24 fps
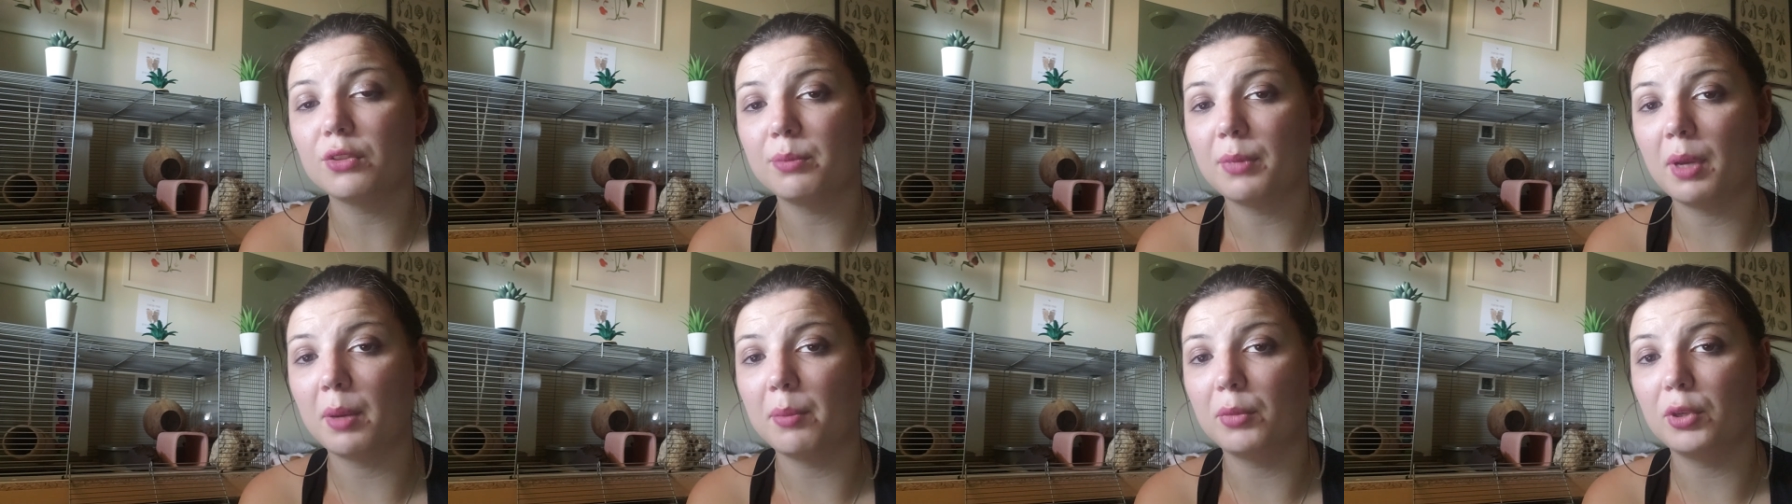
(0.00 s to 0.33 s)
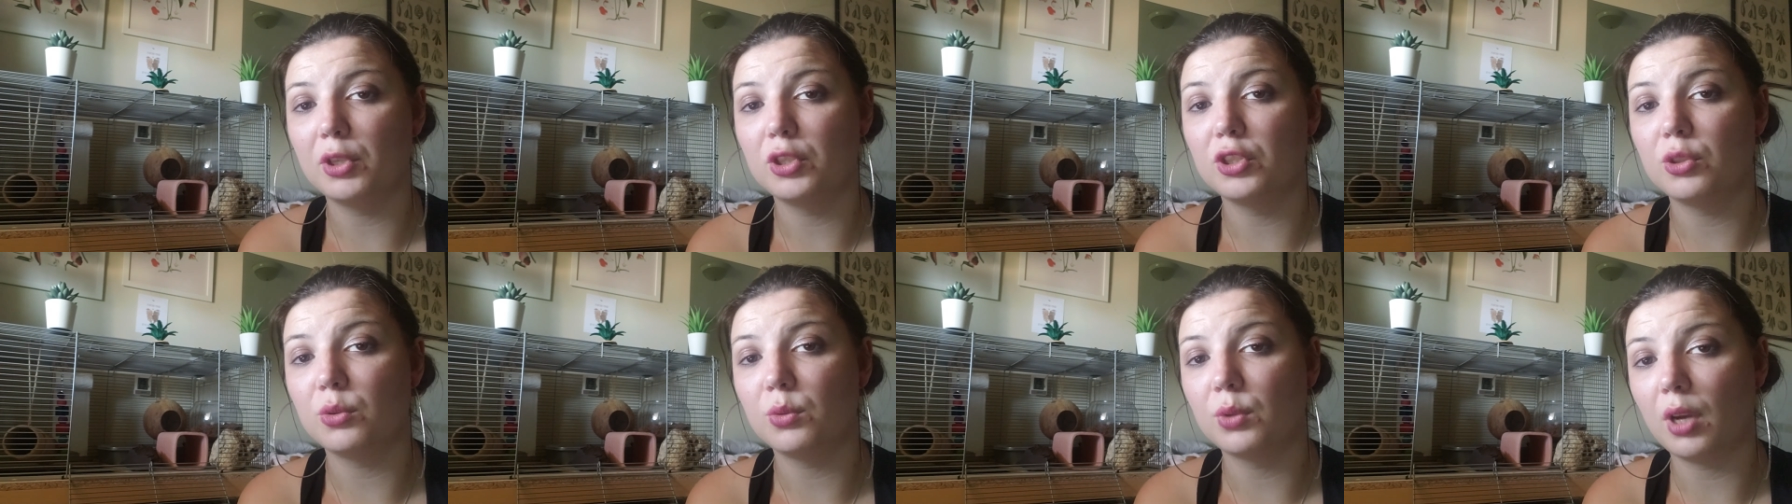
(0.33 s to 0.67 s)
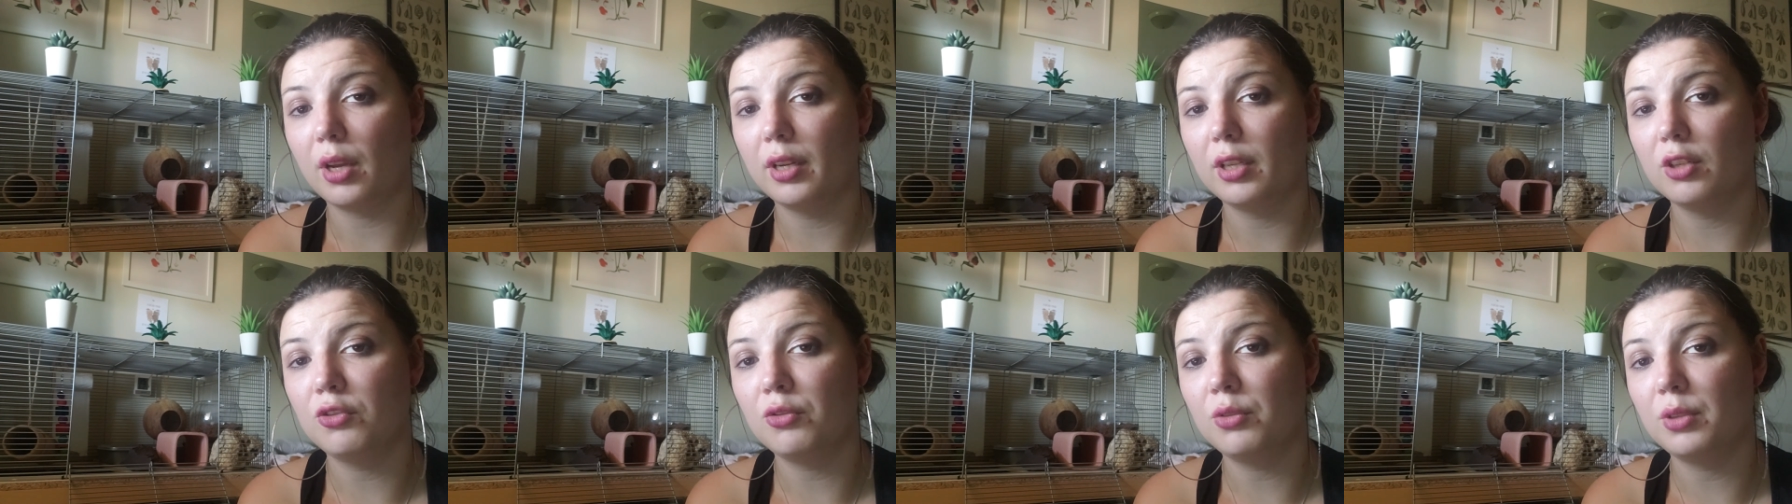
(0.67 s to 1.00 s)
remember, do
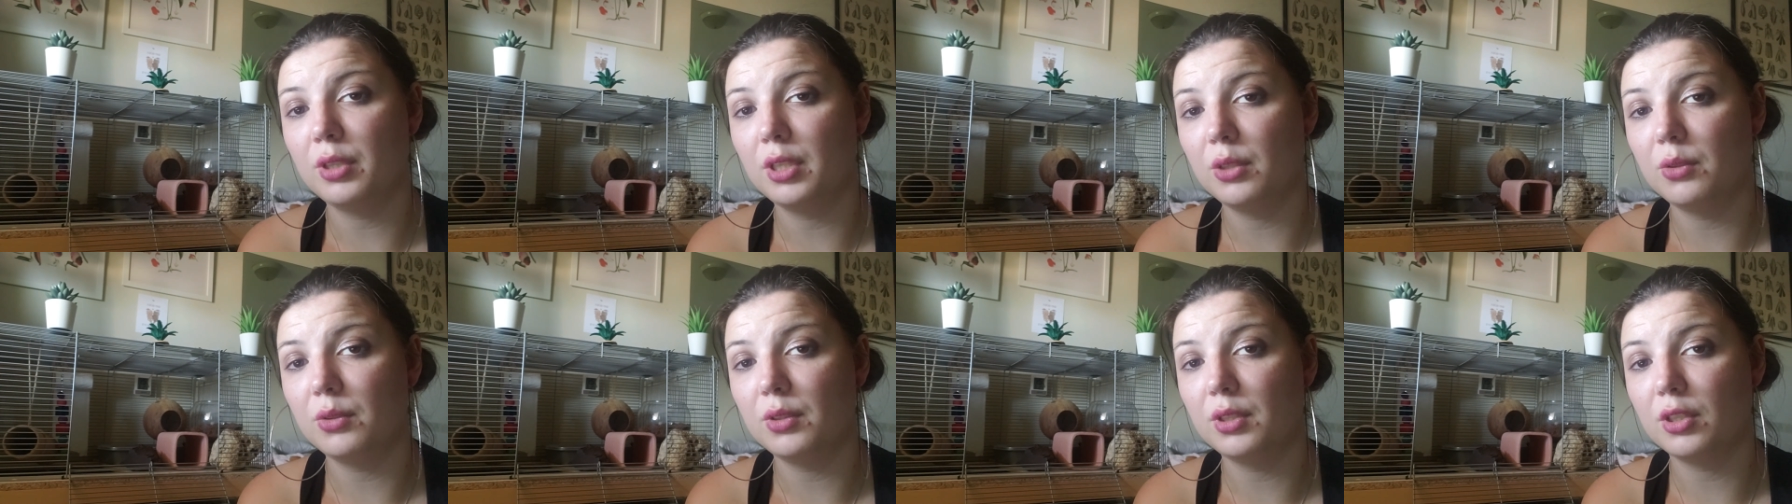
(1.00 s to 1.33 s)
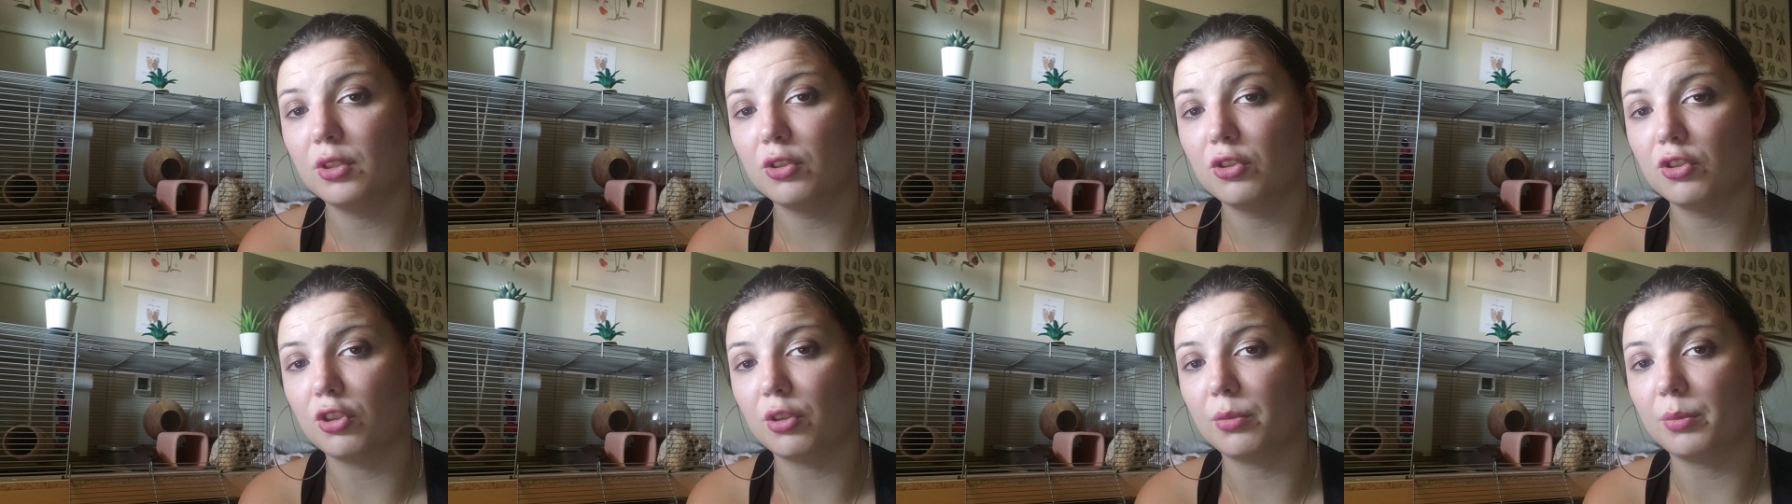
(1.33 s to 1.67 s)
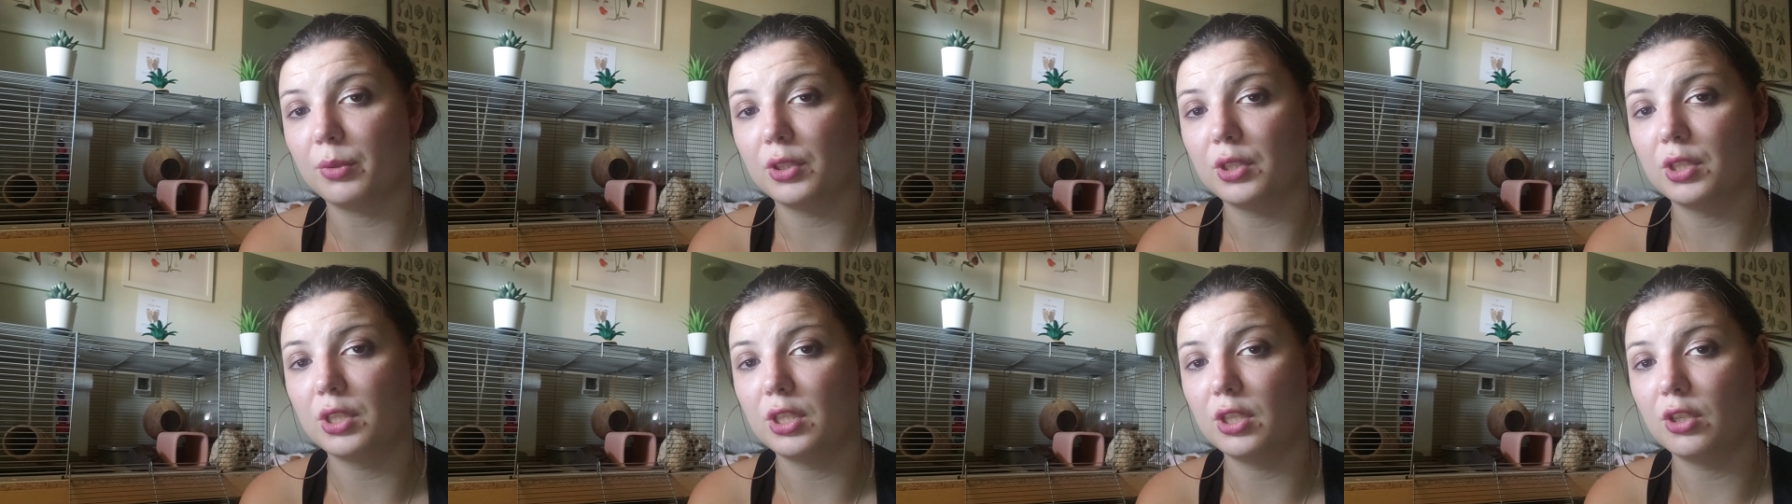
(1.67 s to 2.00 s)
not introduce your gerbils